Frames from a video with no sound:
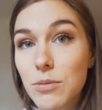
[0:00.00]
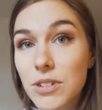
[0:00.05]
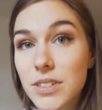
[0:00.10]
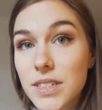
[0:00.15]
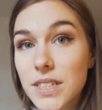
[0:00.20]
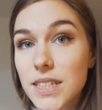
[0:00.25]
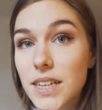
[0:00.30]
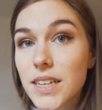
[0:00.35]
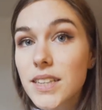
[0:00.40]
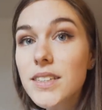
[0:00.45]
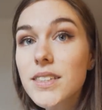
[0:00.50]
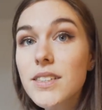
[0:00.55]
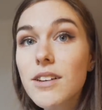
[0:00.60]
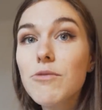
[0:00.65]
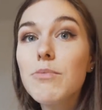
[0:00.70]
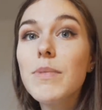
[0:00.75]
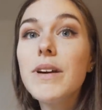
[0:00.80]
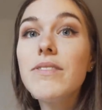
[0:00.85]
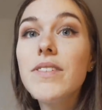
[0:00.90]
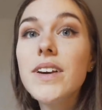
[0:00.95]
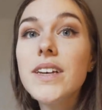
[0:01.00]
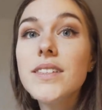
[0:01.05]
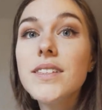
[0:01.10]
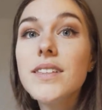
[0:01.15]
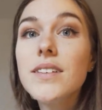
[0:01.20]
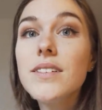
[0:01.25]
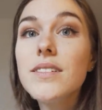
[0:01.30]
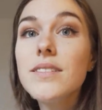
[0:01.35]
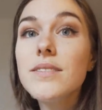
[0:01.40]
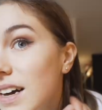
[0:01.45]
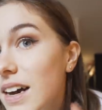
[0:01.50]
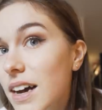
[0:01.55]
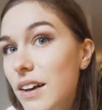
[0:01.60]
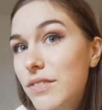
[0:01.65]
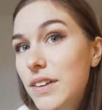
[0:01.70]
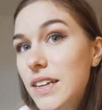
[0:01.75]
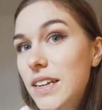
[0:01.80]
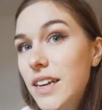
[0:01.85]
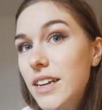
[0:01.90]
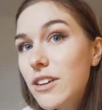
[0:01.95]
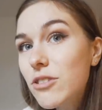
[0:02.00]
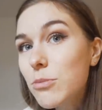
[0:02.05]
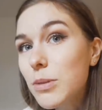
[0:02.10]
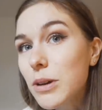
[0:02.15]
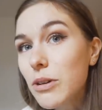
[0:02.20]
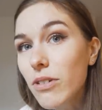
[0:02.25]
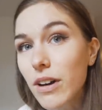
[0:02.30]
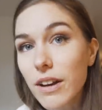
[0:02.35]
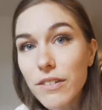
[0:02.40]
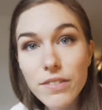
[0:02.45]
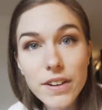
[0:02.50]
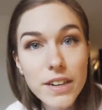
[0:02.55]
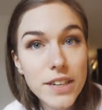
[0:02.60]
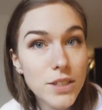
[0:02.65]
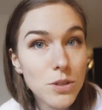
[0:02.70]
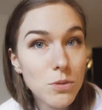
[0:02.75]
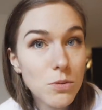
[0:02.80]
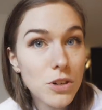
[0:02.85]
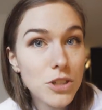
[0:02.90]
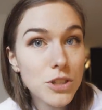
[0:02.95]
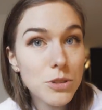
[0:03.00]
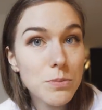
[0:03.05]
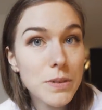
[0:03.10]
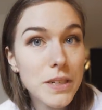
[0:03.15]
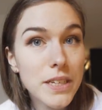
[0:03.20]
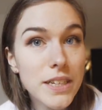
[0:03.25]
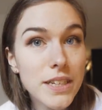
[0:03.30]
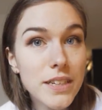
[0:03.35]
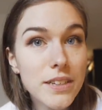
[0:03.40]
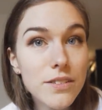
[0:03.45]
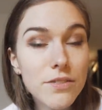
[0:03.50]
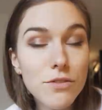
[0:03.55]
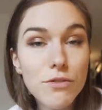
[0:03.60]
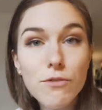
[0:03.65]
want to take this off my face though. I feel like it would be quite funny to watch me